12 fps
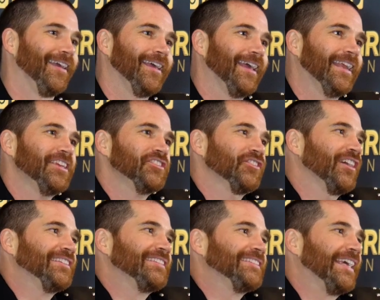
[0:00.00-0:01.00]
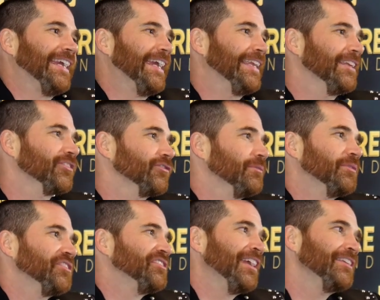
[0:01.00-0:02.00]
And it's all right to say it in this room
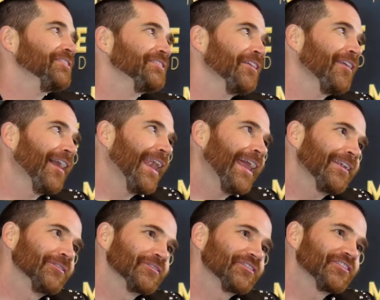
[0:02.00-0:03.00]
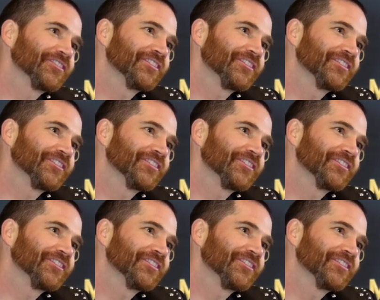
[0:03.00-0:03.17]
because tenants don't like landlords.